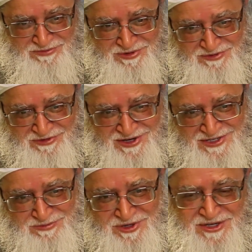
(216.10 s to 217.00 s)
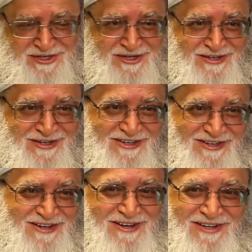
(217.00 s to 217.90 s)
why he's bringing
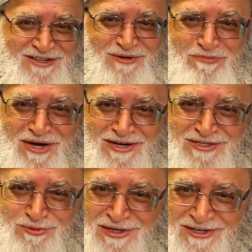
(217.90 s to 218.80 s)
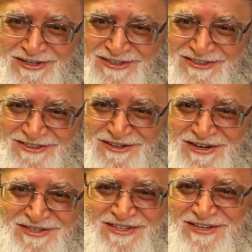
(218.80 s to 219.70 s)
it at the back as well the
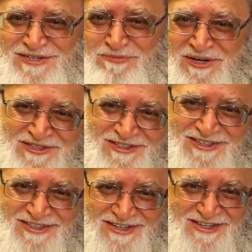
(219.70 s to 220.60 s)
last thing he's mentioning